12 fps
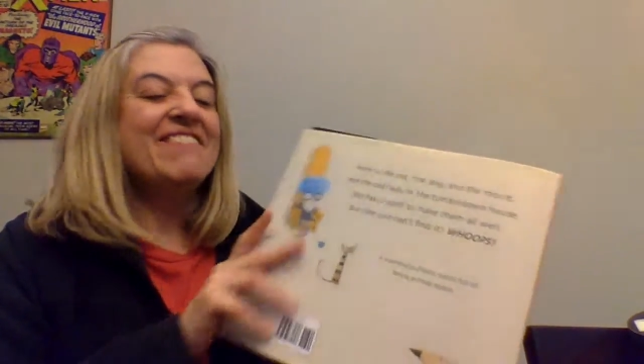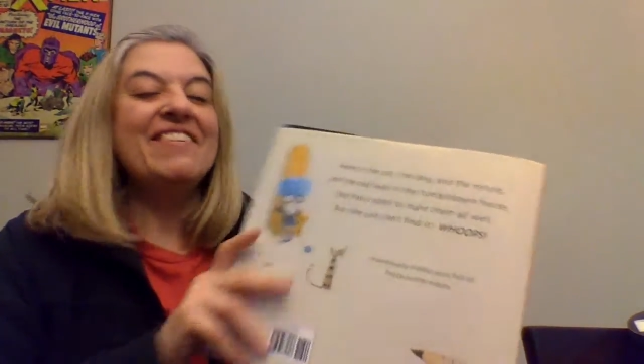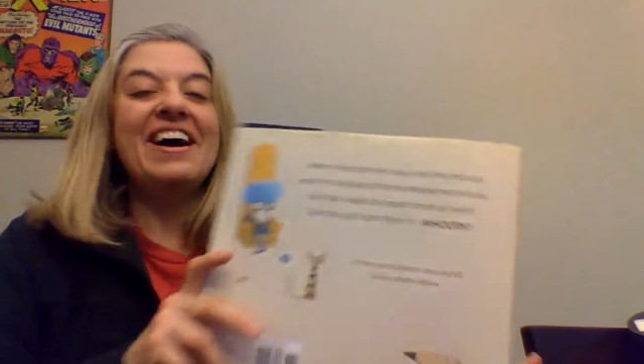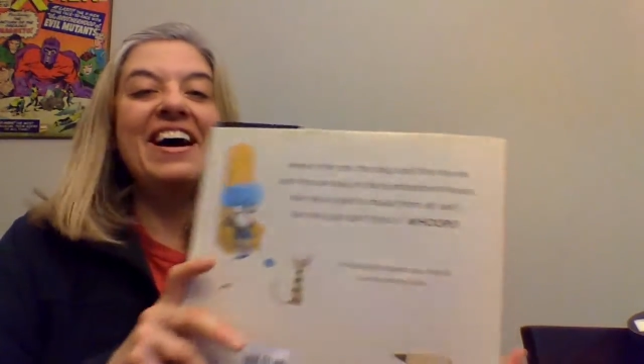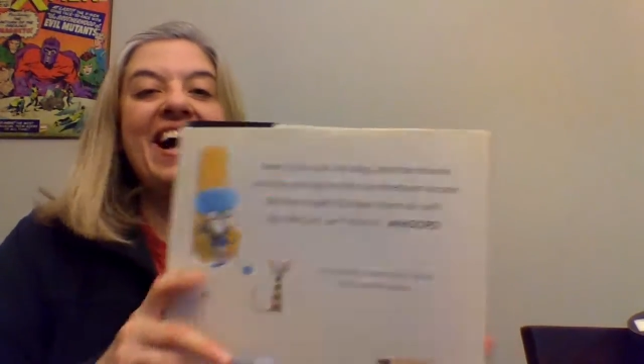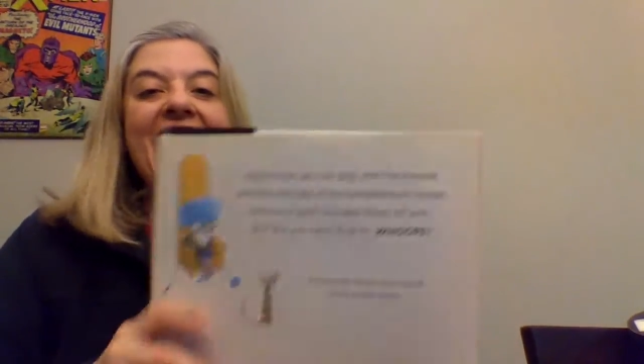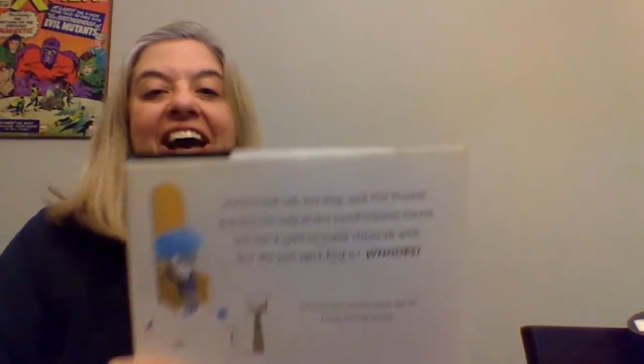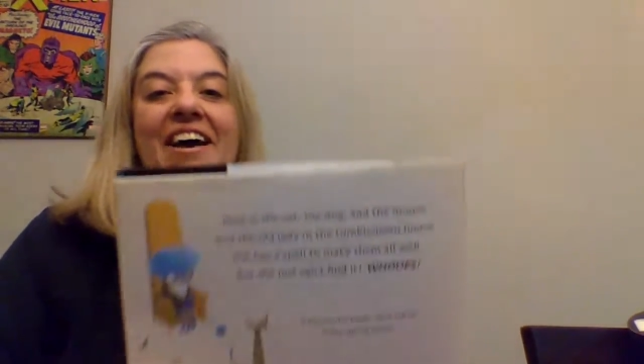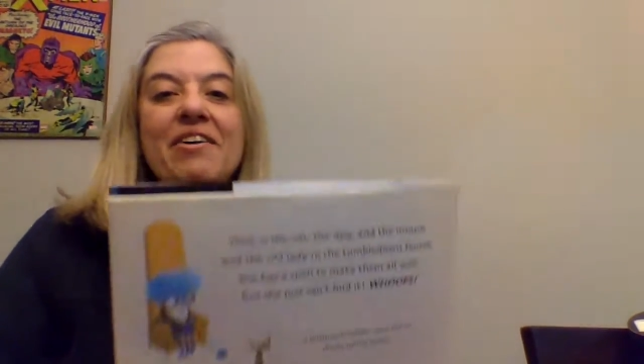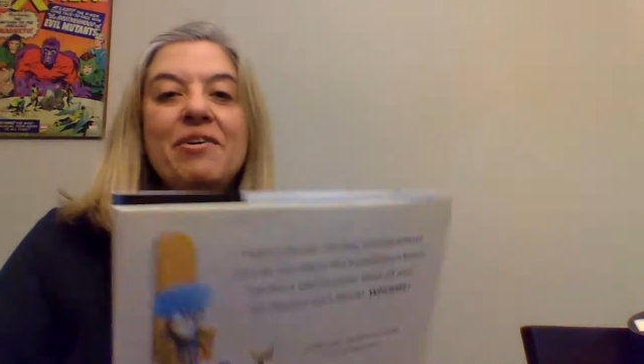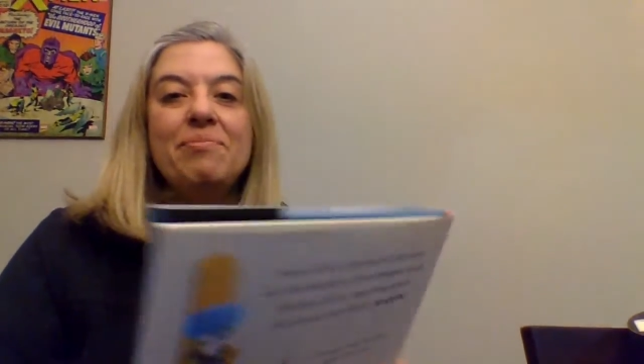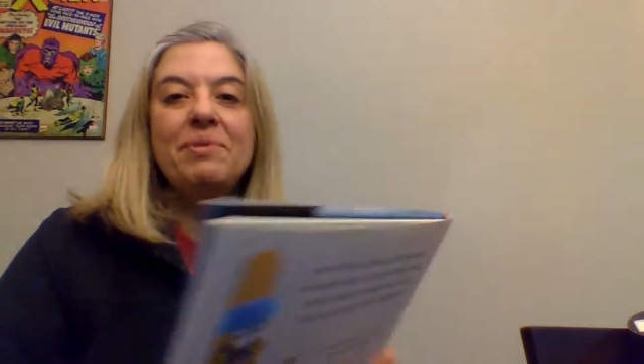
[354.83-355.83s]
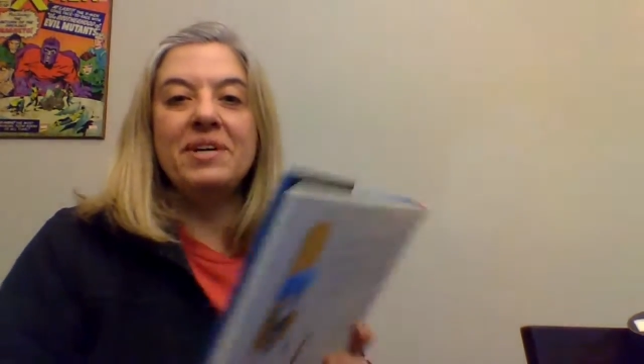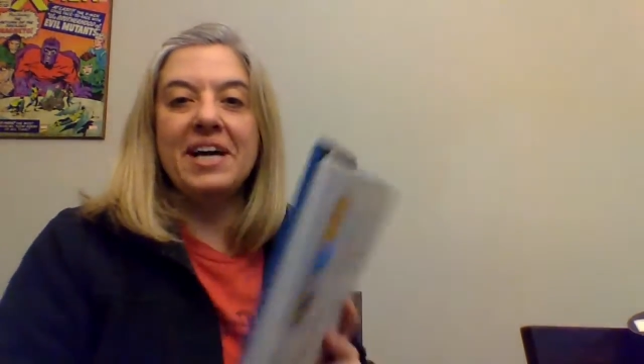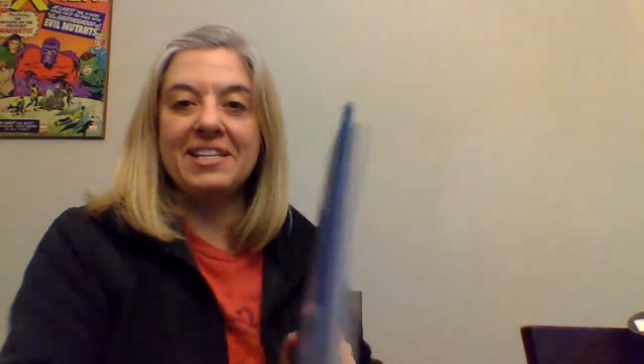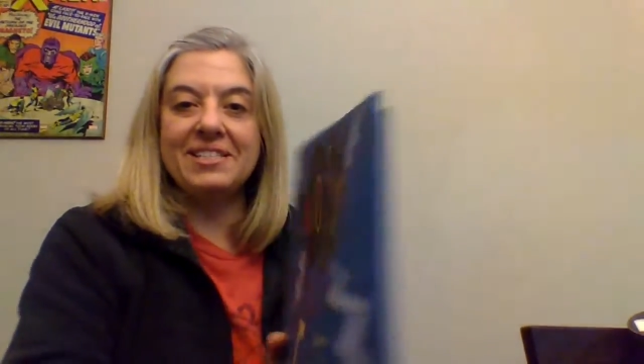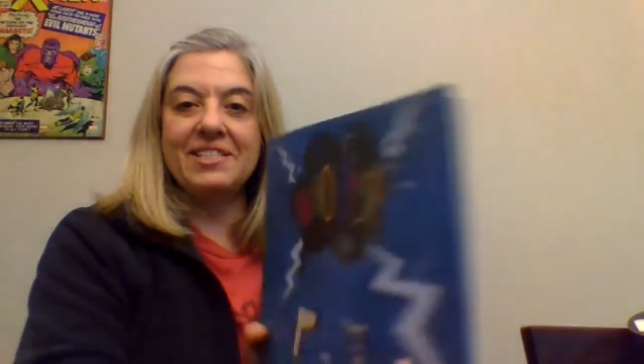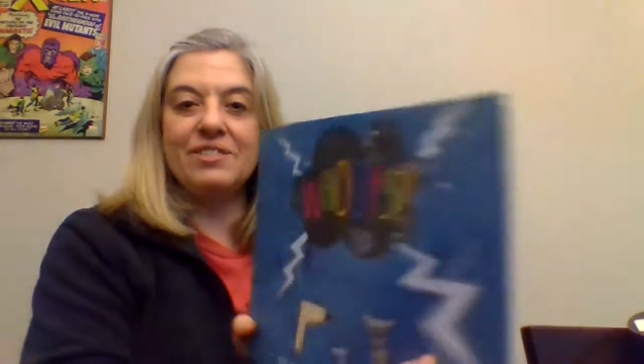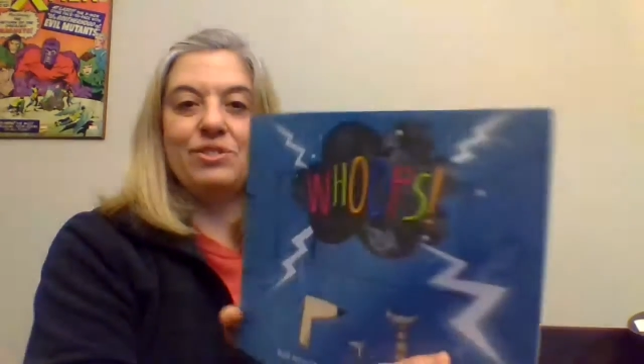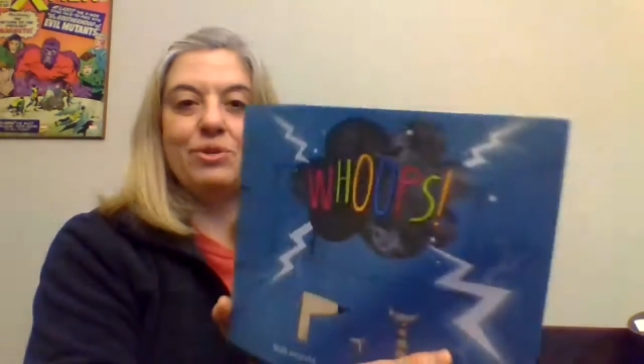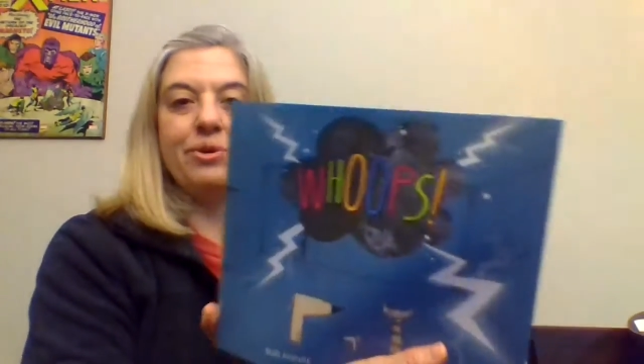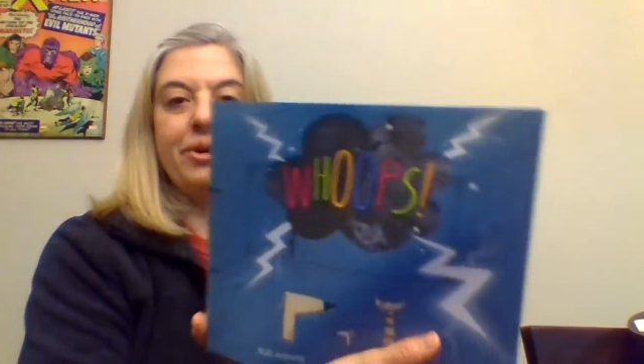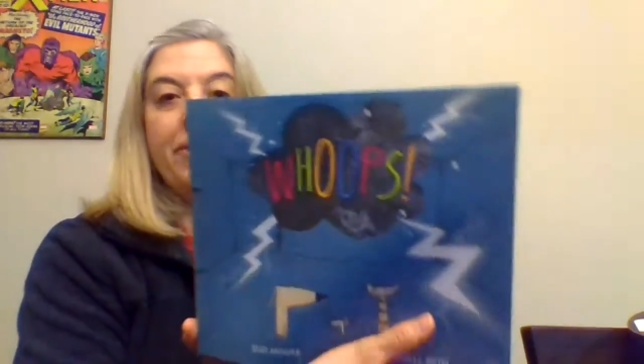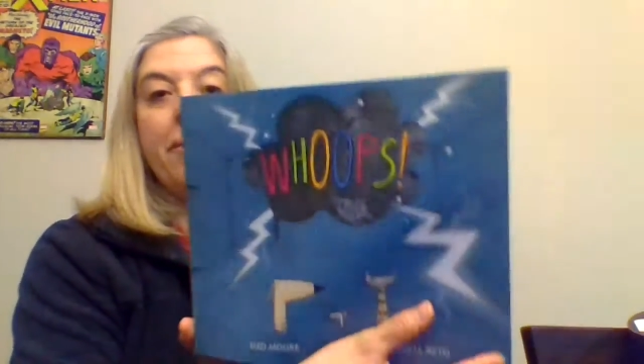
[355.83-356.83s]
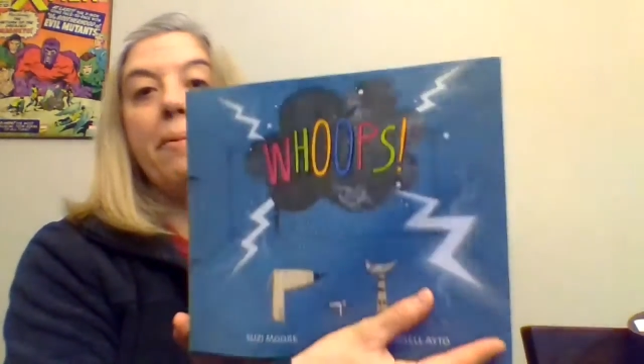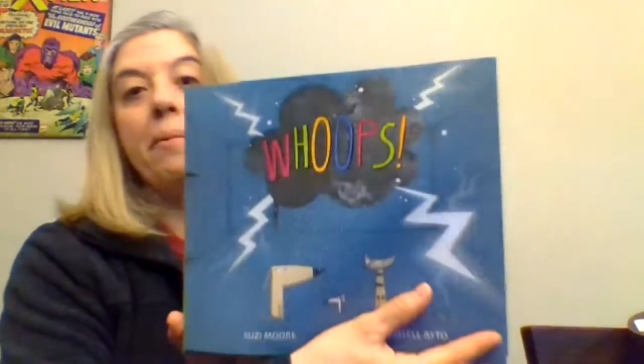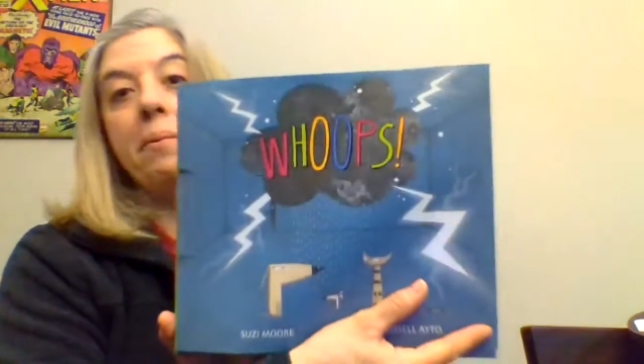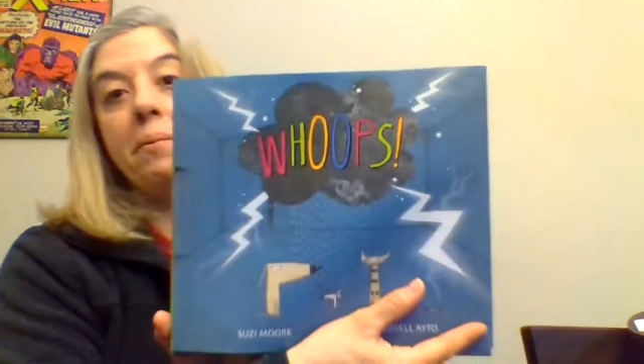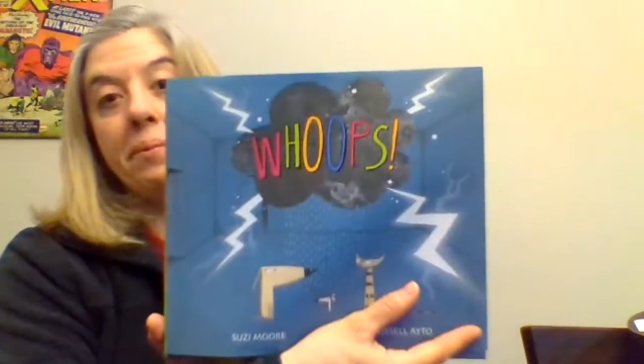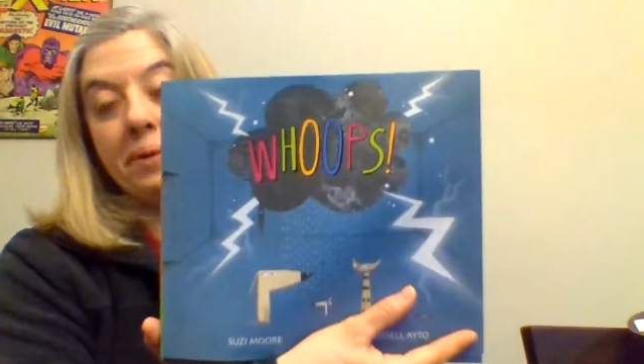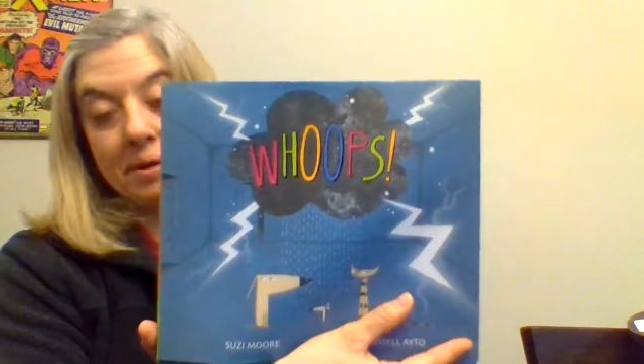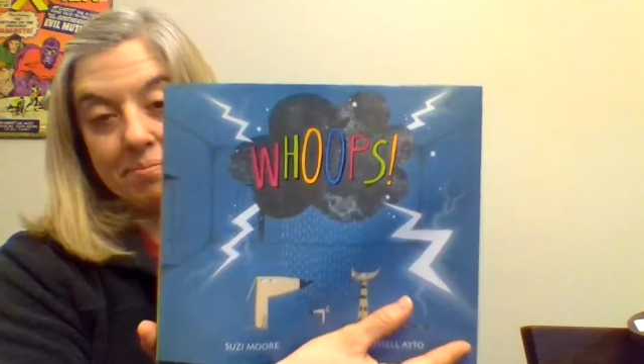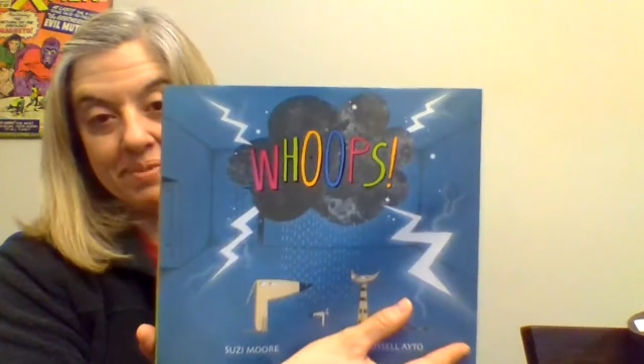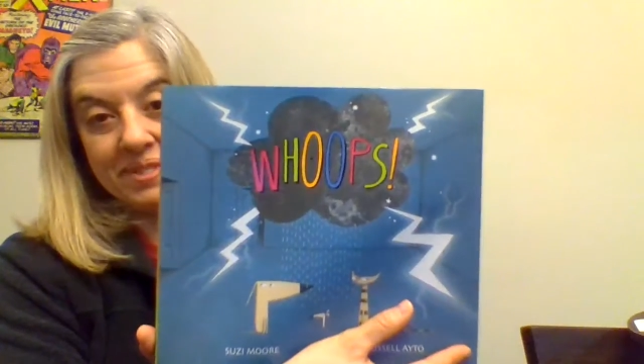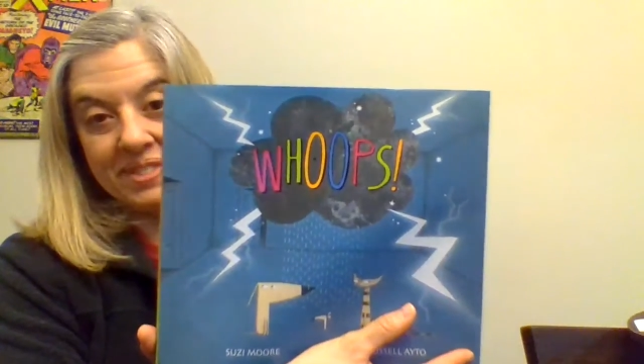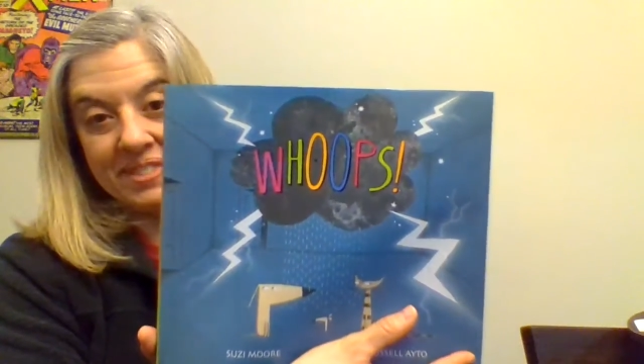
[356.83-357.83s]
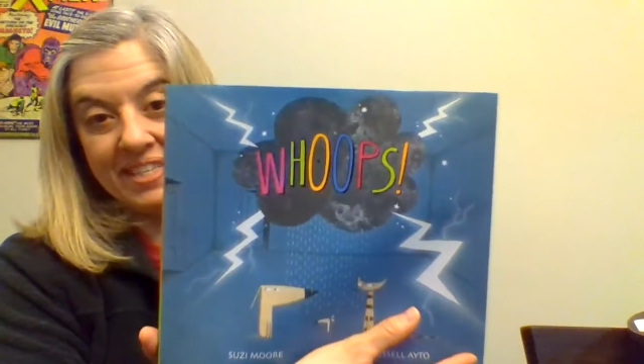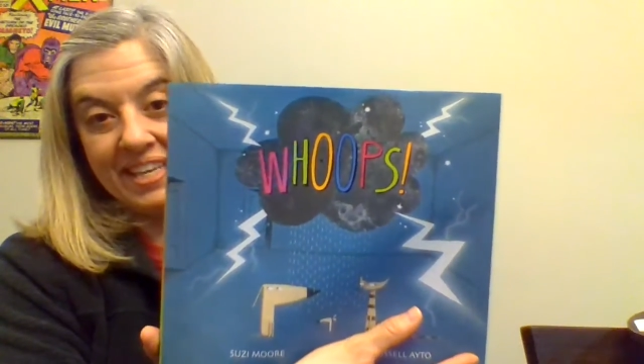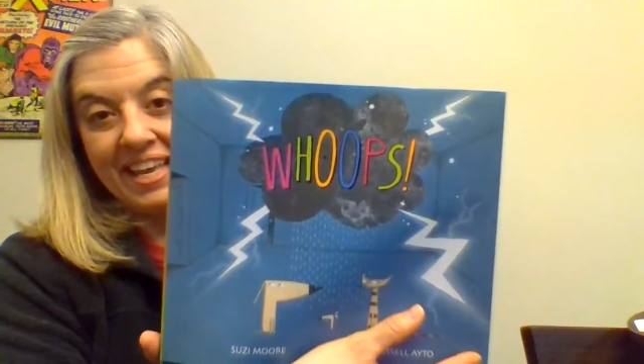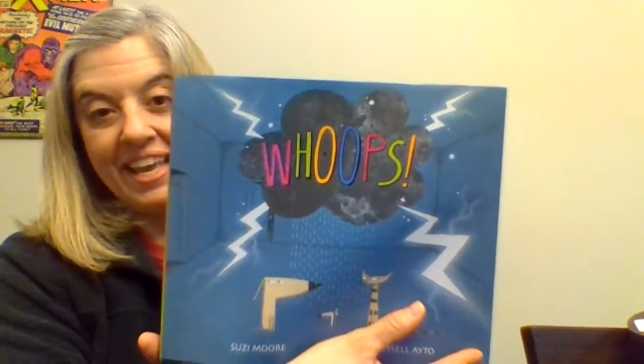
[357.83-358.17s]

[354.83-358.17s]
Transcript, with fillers: well, I hope you guys enjoyed. Whoops.